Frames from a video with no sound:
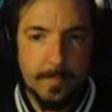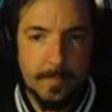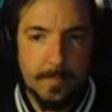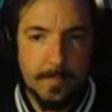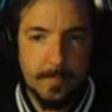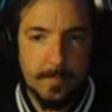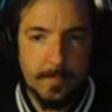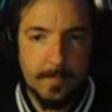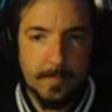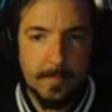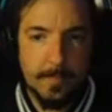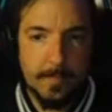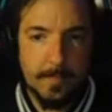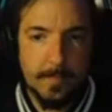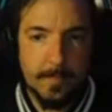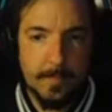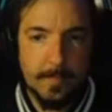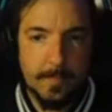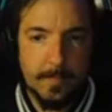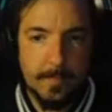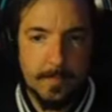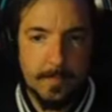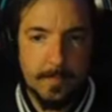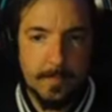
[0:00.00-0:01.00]

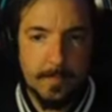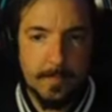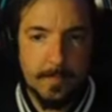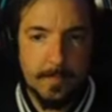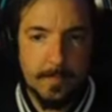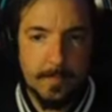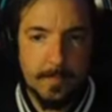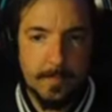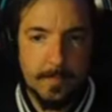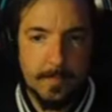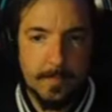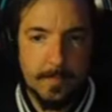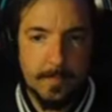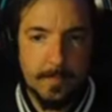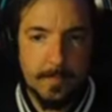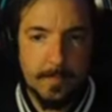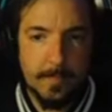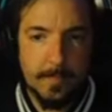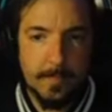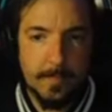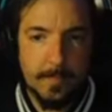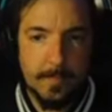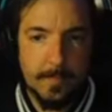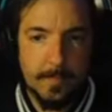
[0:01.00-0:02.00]

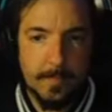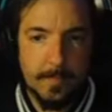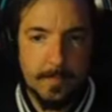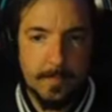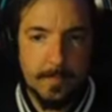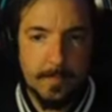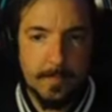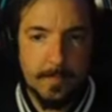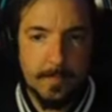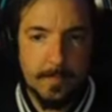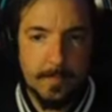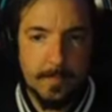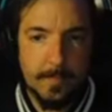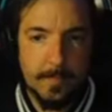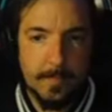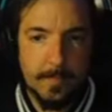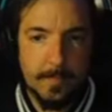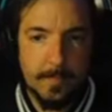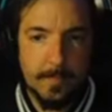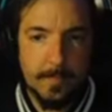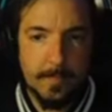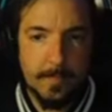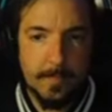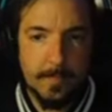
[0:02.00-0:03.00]

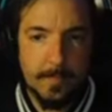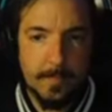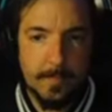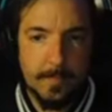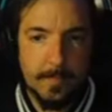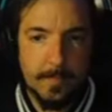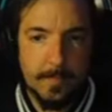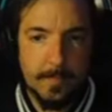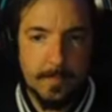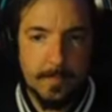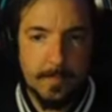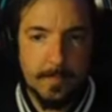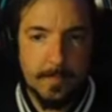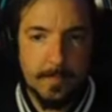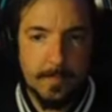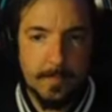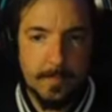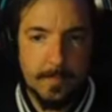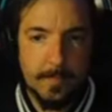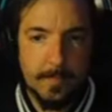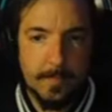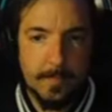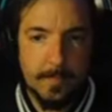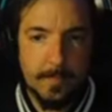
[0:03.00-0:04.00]

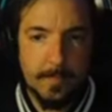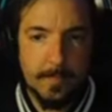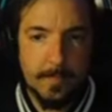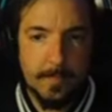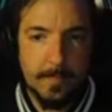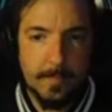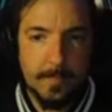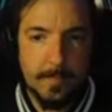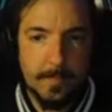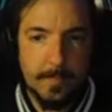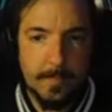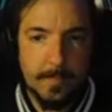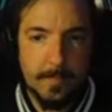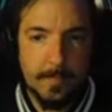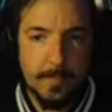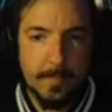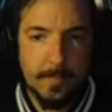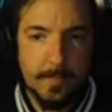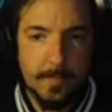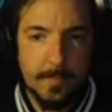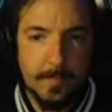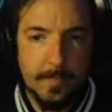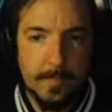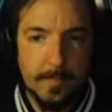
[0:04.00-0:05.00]

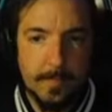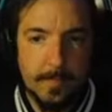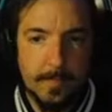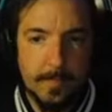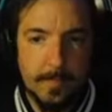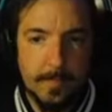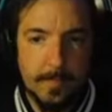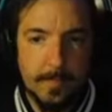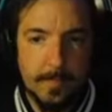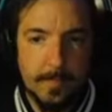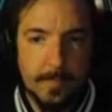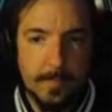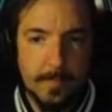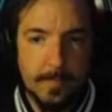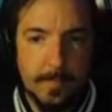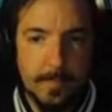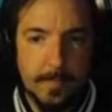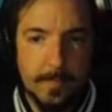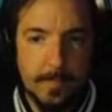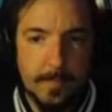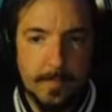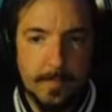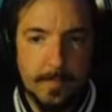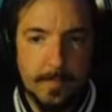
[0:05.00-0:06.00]

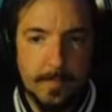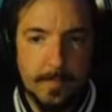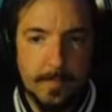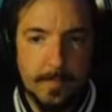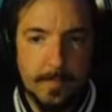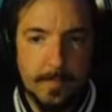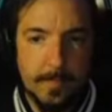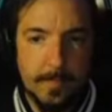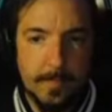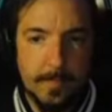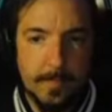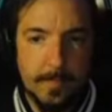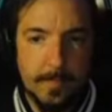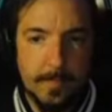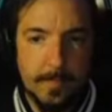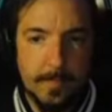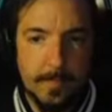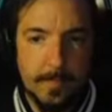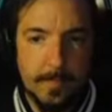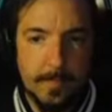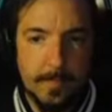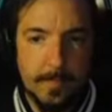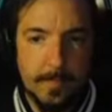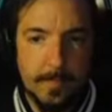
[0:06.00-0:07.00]

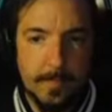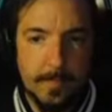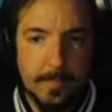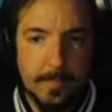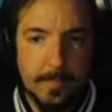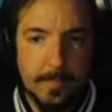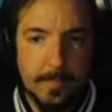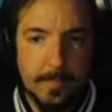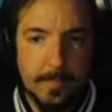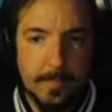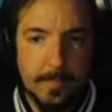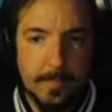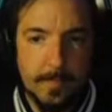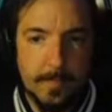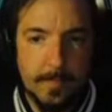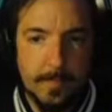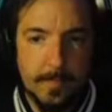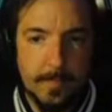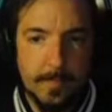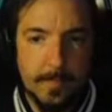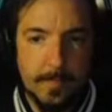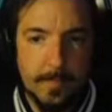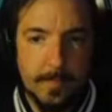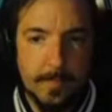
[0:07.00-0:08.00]
[no speech]